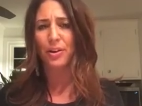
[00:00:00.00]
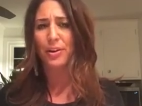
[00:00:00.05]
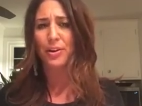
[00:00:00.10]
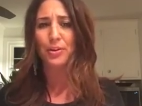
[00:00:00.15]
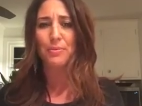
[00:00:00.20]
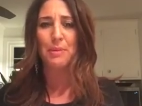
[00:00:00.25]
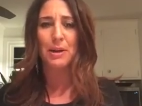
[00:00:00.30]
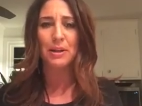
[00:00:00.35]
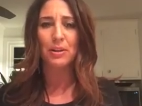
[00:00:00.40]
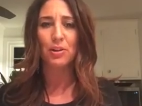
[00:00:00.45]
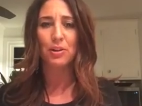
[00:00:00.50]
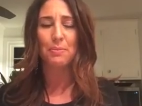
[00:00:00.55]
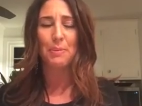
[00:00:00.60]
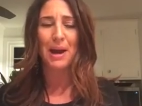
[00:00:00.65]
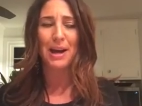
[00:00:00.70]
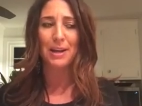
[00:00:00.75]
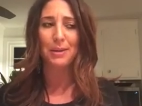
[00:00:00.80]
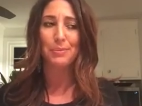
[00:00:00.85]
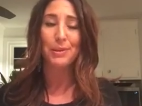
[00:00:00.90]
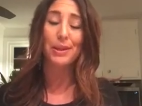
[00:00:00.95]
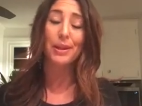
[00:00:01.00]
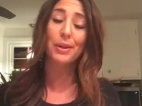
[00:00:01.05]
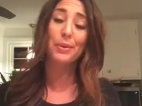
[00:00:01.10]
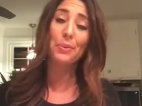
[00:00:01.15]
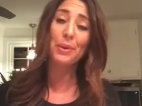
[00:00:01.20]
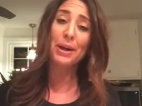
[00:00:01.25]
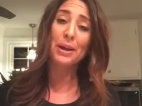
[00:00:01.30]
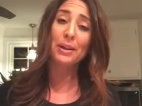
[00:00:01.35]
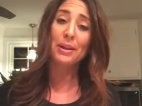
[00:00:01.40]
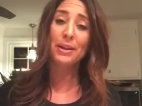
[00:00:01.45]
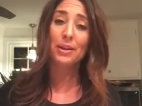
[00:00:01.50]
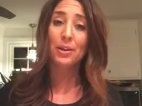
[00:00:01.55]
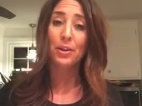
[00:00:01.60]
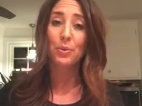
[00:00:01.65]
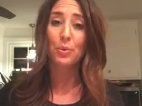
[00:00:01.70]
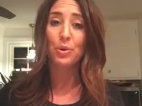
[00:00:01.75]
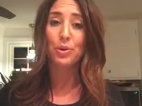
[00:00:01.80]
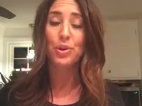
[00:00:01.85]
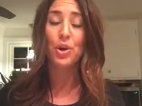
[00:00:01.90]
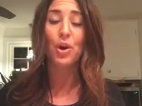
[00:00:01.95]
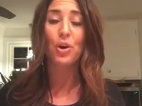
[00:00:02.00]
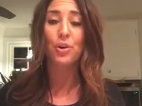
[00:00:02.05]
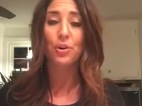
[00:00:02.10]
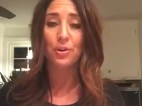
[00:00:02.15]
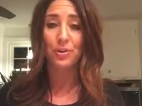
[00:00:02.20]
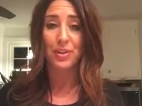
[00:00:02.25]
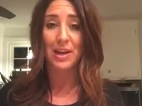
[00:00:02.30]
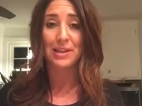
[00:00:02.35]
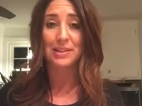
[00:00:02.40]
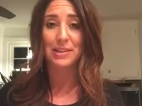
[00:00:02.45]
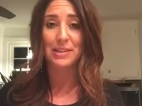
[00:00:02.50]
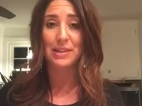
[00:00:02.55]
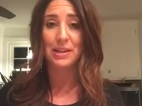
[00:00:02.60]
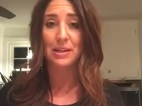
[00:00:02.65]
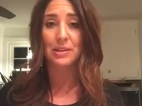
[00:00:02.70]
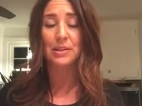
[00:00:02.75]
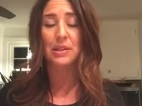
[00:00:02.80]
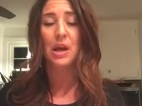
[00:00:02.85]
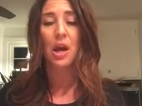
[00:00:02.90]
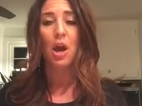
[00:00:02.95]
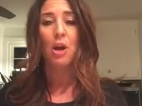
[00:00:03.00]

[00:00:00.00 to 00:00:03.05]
You might look back and be like, well, I could have worked harder at that 6,